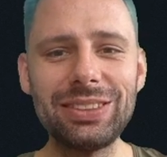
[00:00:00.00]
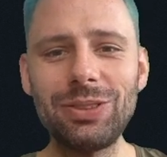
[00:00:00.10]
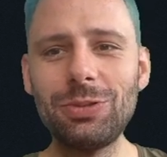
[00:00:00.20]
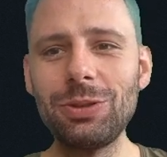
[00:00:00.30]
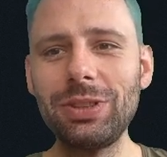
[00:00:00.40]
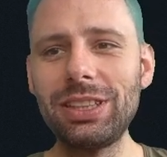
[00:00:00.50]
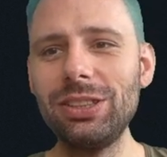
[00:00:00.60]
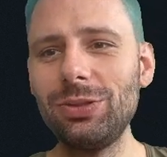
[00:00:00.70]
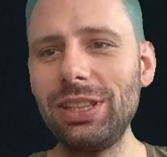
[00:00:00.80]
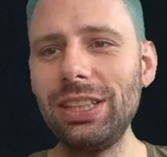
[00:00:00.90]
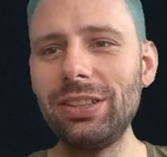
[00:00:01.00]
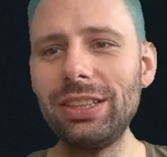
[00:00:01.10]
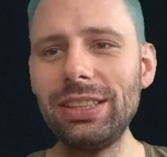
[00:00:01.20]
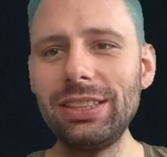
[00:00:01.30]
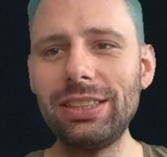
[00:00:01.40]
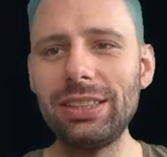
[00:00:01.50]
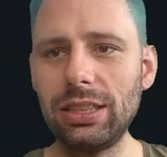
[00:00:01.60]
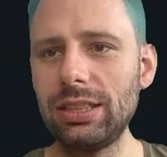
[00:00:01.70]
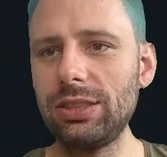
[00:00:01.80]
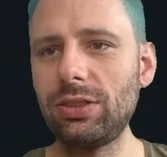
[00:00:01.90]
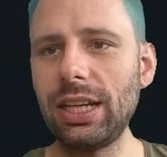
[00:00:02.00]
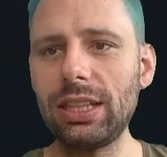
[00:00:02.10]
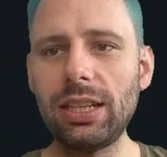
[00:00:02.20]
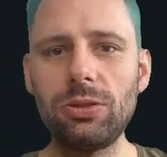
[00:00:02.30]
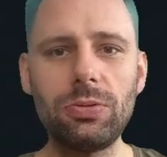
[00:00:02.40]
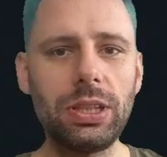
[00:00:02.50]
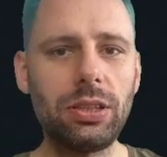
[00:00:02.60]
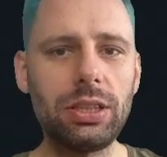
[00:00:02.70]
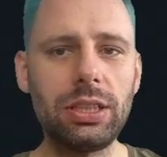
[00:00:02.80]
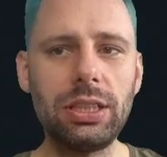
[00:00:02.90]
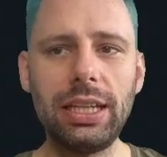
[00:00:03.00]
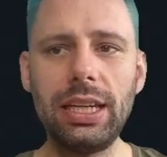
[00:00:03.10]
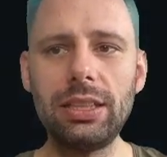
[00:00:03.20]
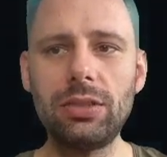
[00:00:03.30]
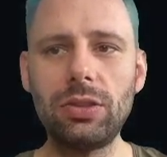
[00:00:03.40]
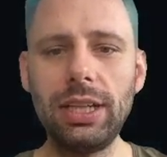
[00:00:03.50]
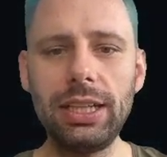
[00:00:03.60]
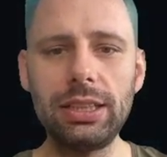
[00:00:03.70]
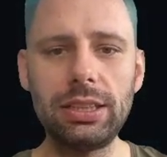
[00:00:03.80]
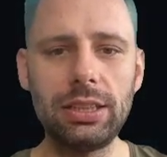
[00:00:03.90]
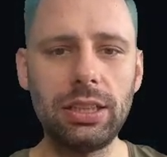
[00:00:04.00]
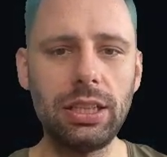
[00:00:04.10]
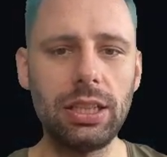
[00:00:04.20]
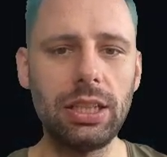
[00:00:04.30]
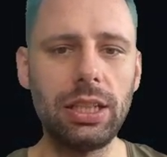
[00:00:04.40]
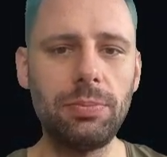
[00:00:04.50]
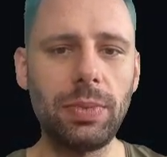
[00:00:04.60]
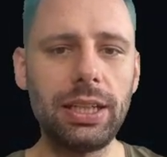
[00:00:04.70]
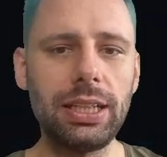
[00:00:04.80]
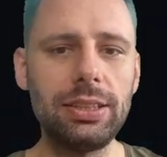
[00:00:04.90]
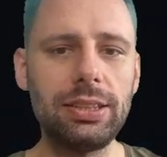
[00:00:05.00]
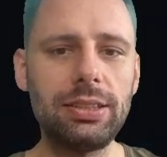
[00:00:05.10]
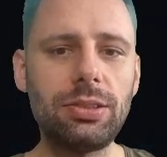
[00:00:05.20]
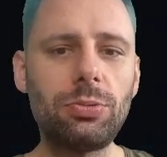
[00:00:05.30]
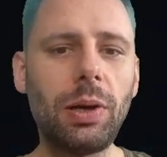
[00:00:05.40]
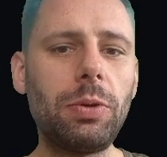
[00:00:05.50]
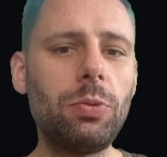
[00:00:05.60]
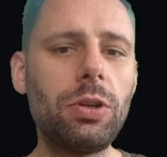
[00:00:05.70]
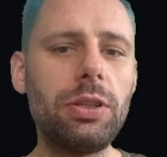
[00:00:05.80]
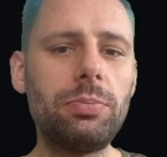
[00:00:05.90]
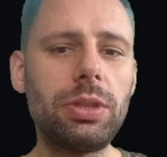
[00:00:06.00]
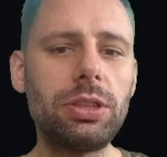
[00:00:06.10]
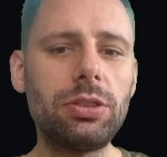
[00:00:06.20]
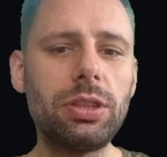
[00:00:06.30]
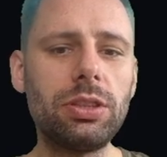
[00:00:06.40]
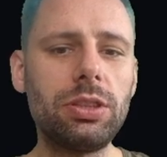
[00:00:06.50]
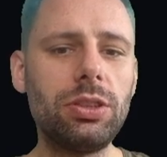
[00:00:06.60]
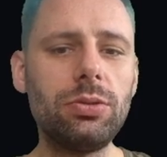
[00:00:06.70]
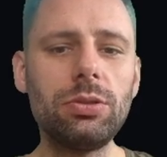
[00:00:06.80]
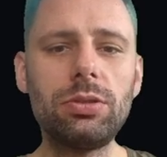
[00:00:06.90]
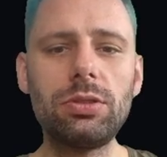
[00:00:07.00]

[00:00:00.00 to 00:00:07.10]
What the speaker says: what we can do here is disconnect now. We're gonna hit connect. In my case, it's the Rabby wallet, but you can use